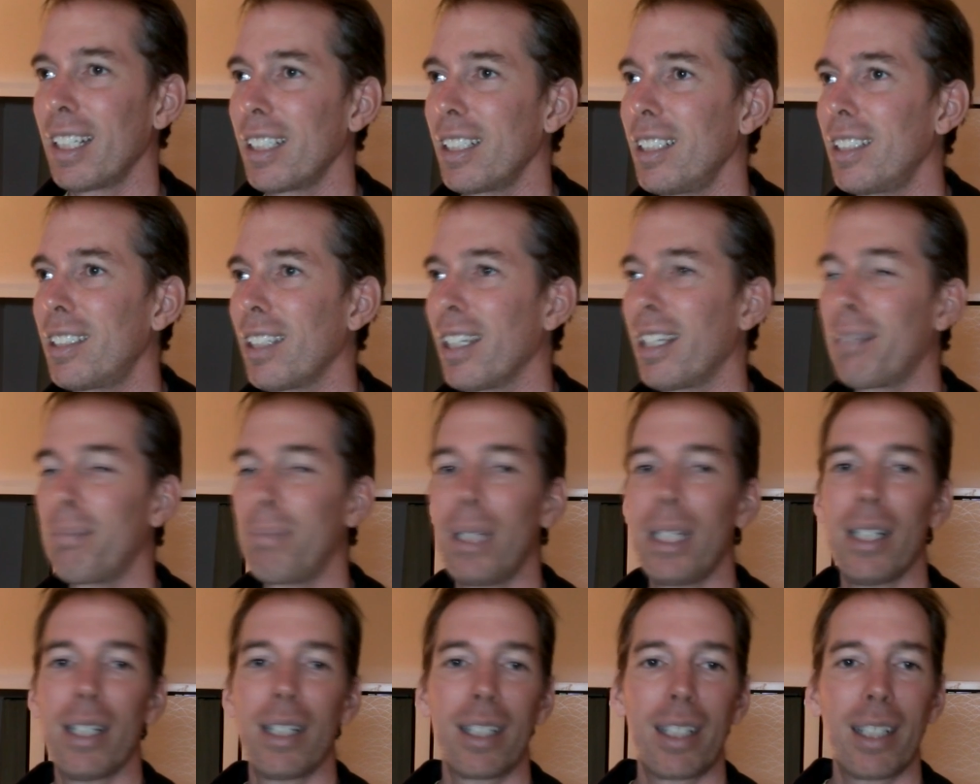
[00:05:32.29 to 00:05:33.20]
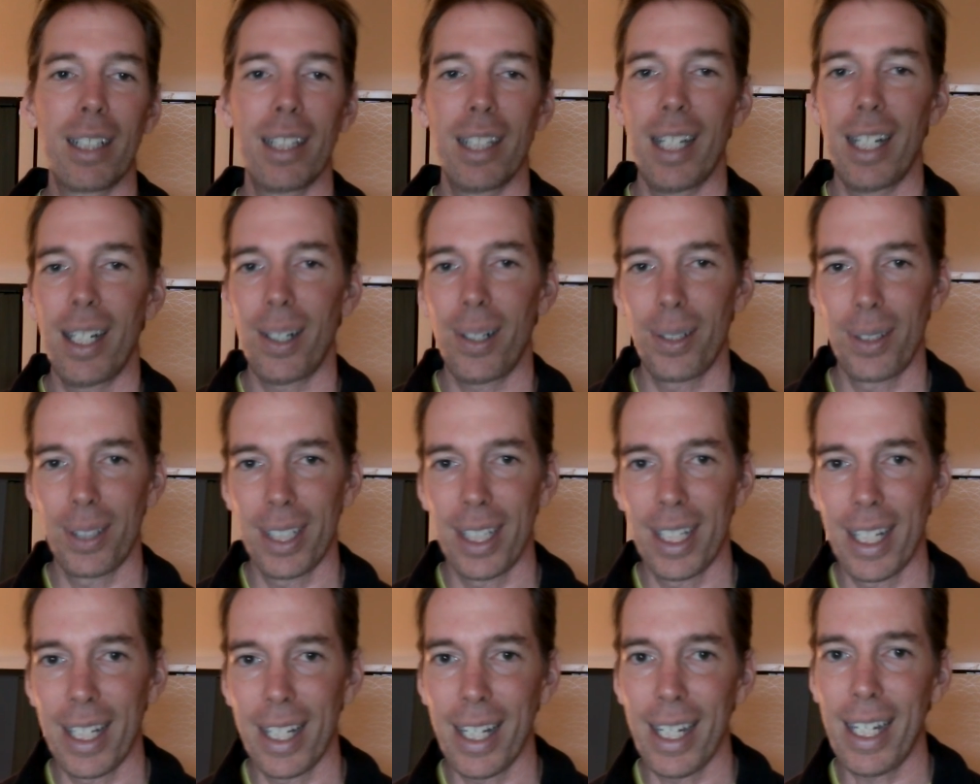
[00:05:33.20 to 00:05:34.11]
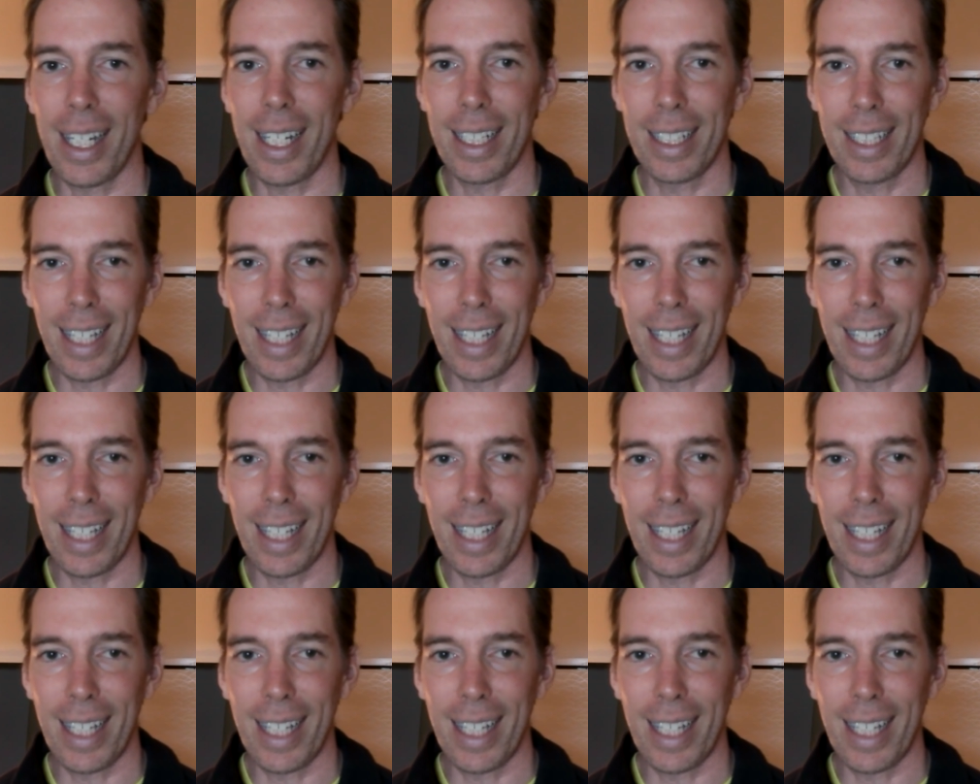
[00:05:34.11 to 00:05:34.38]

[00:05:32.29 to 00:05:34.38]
it's like being on cloud 9.